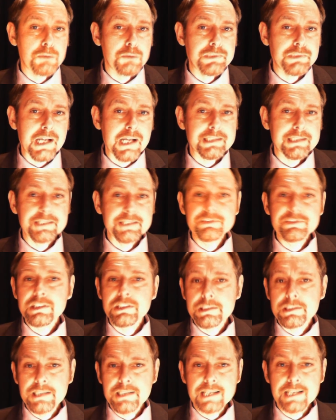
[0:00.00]

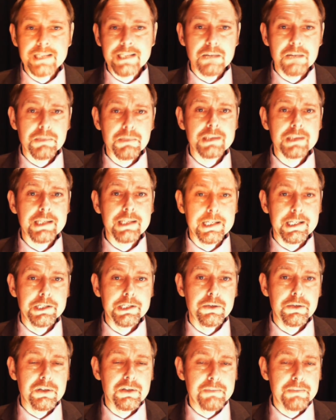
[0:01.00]
objectives set out by the
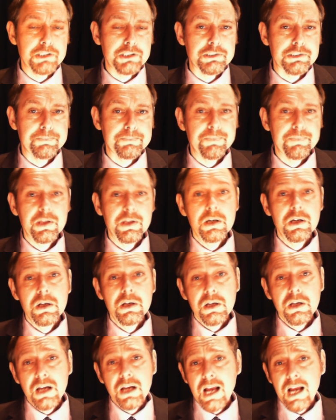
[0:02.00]
EU Commission:
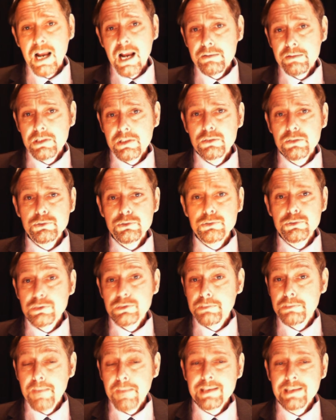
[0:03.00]

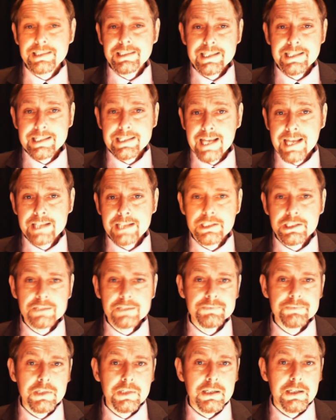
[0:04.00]
agricultural spending in
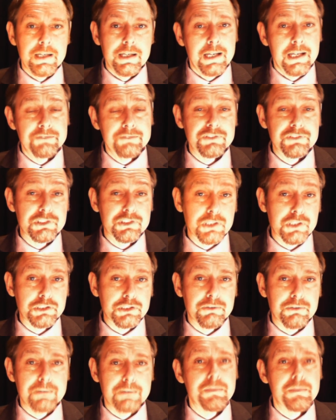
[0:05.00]
Kenya,
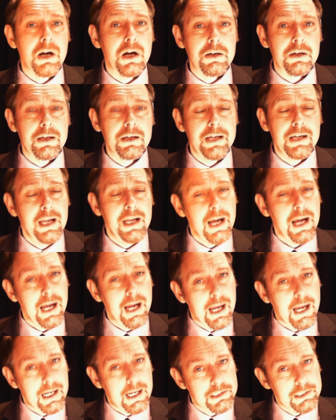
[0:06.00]
infrastructure in Mali,
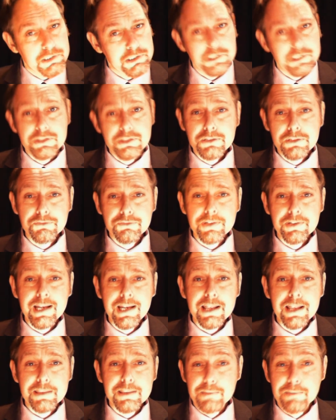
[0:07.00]
and who could
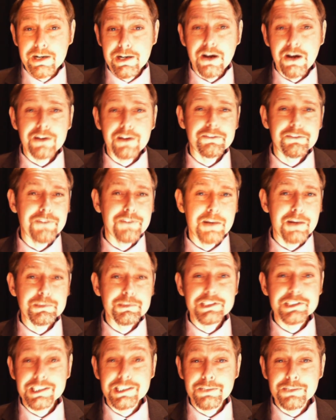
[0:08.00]
forget the banana
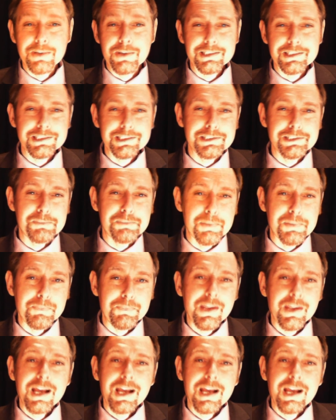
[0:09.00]
farmers in Guadeloupe.